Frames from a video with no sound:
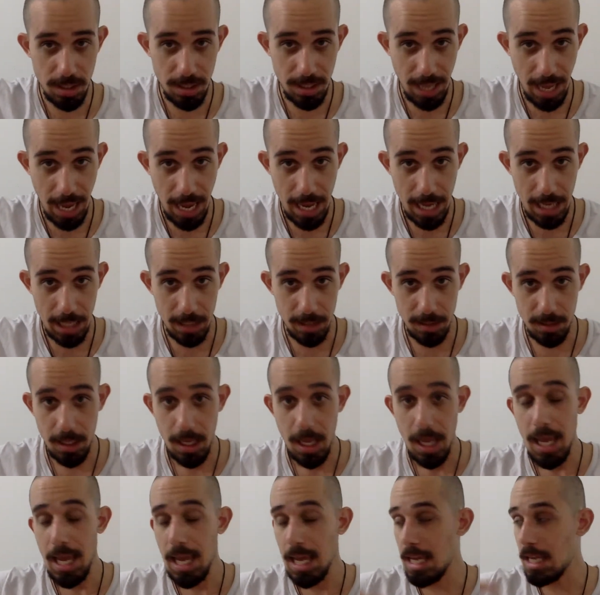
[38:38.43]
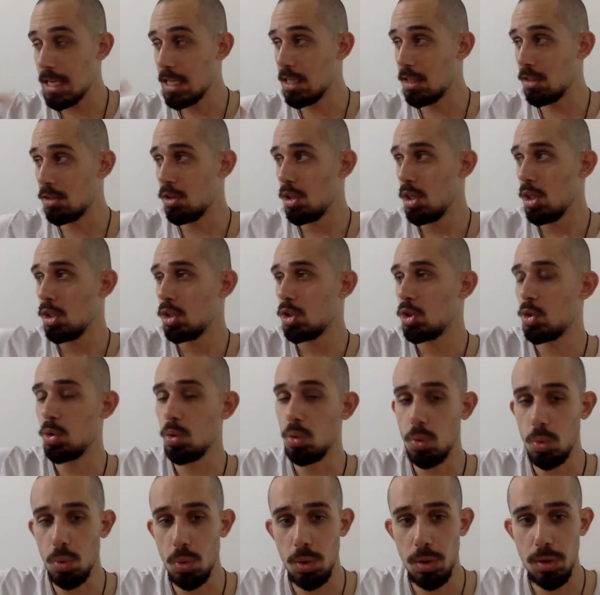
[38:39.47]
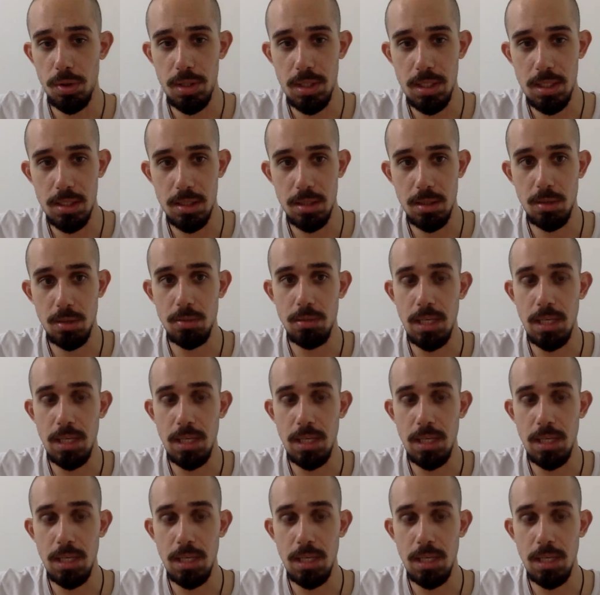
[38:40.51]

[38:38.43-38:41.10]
gangs, into these